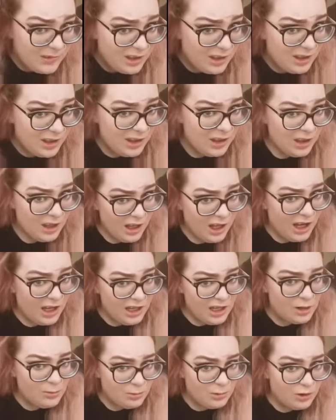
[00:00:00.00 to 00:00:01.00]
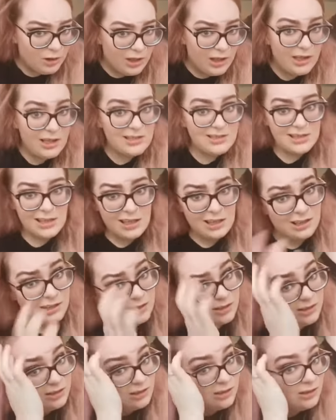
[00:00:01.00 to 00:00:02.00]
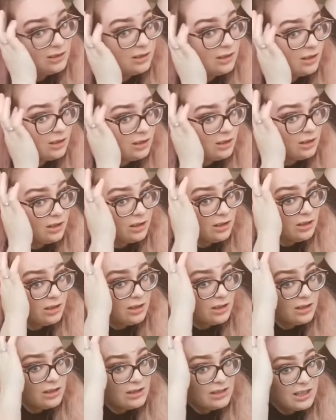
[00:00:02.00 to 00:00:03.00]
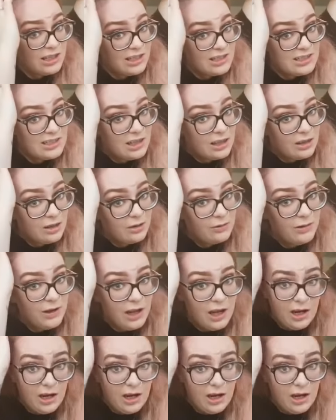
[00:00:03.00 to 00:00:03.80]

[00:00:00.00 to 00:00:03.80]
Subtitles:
and now we're on to this side. Take a slither of hair,